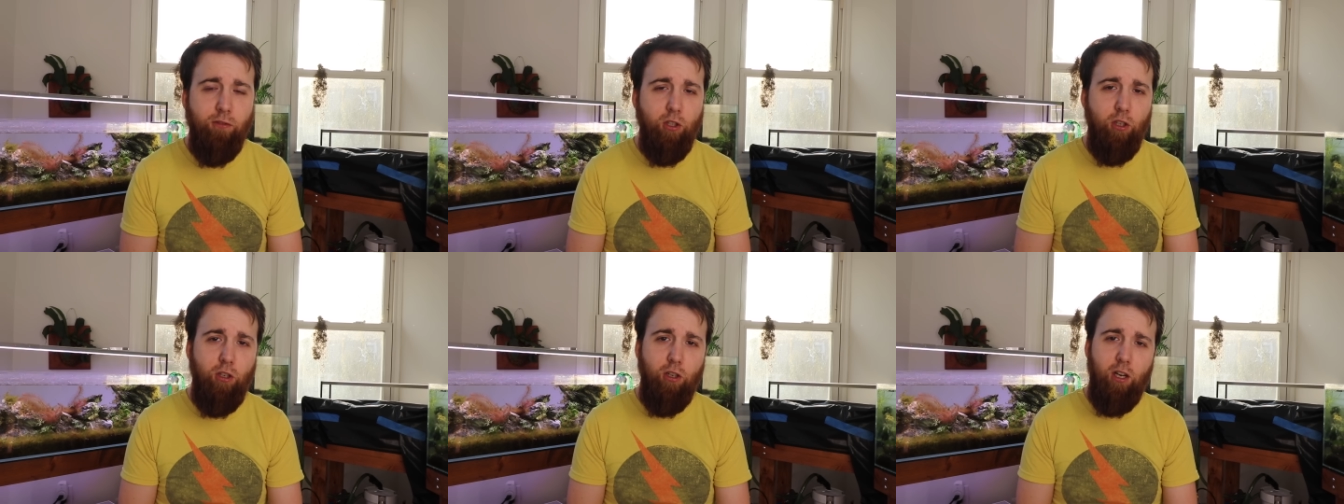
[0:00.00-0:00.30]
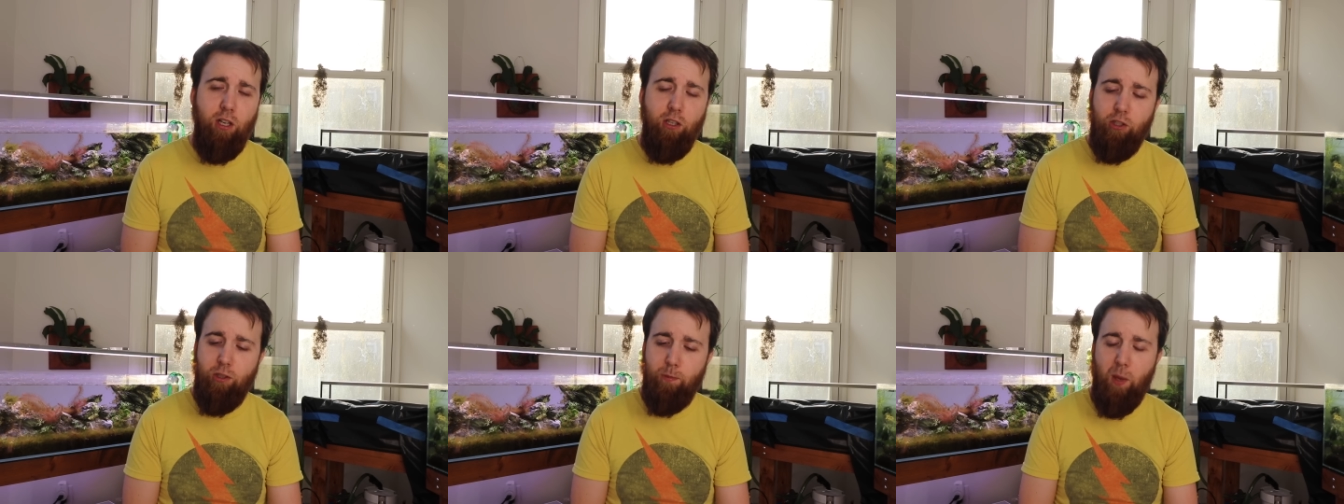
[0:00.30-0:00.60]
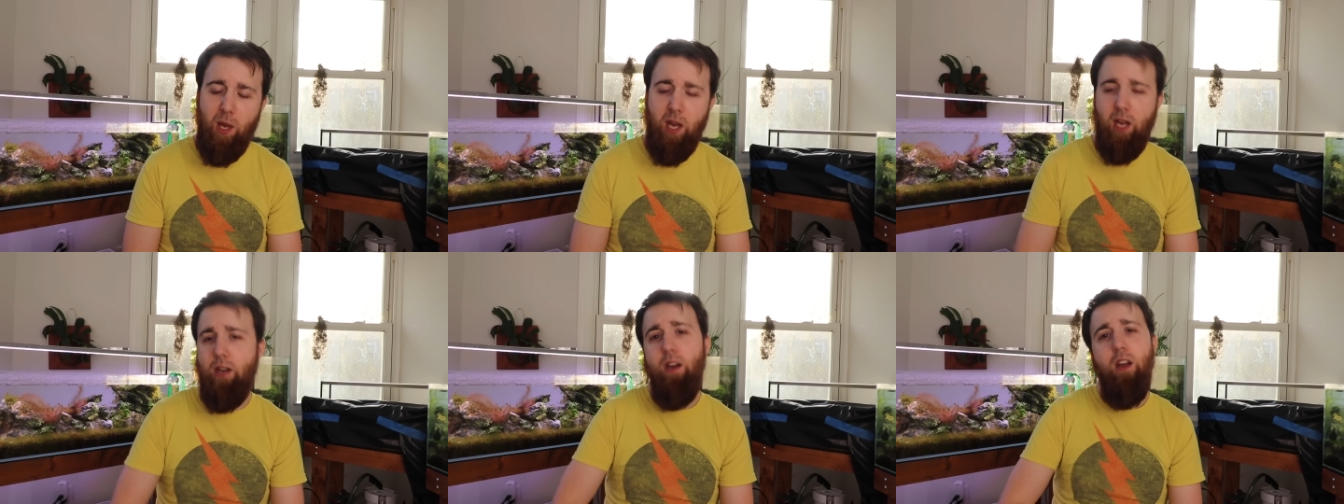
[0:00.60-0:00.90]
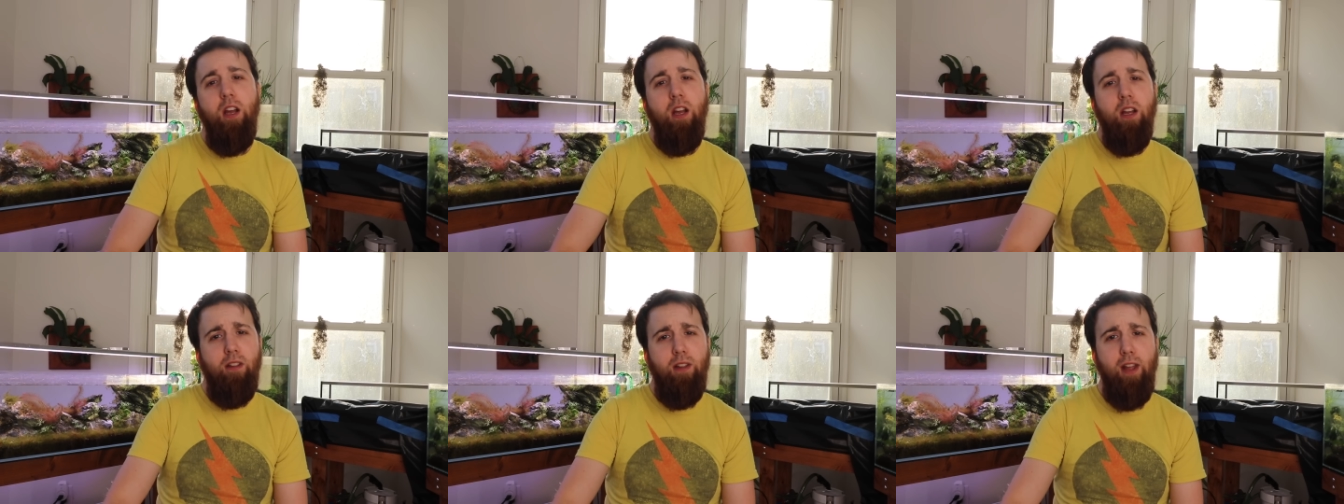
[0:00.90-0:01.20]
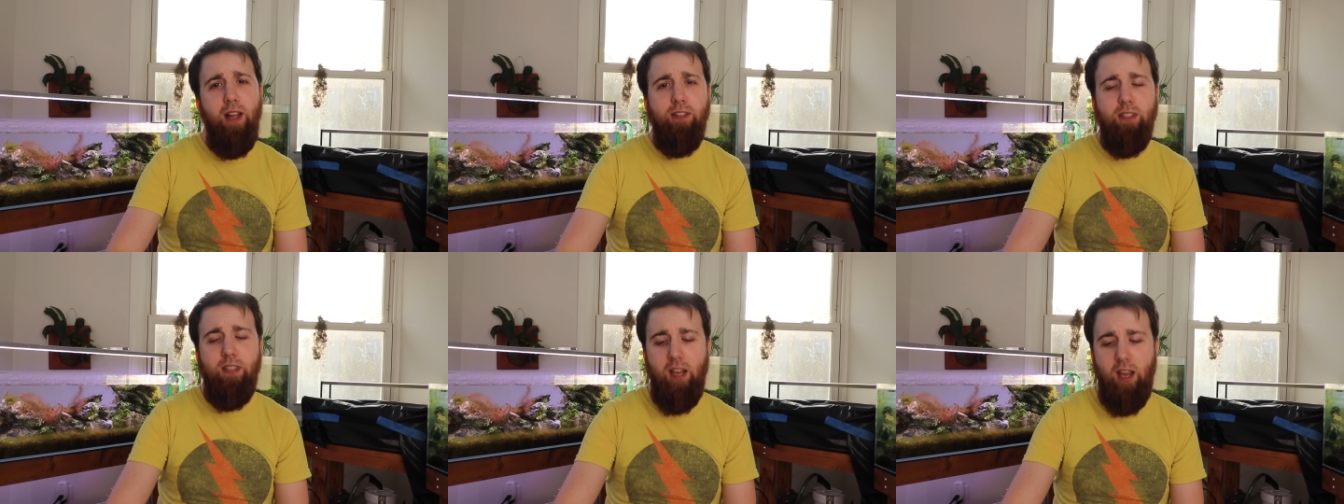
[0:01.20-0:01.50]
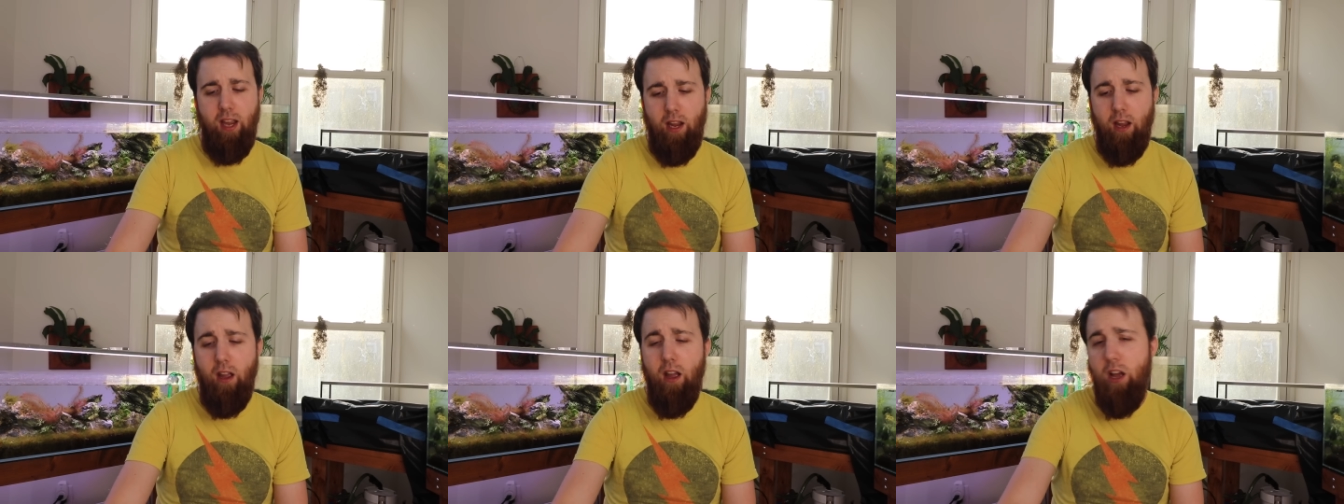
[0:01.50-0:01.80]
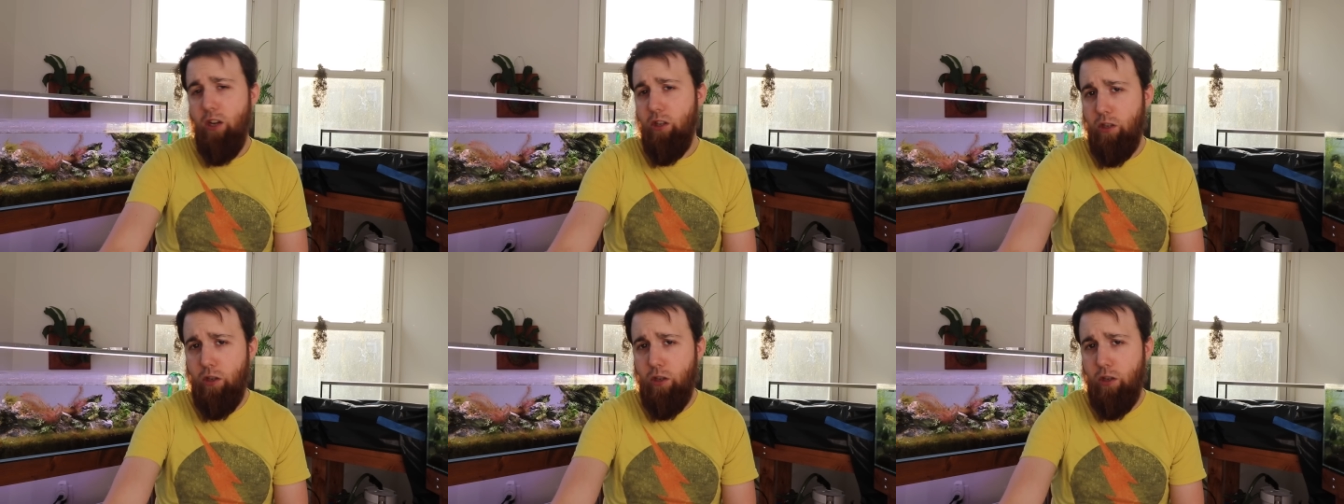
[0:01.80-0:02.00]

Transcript: So you're going to spend, let's say,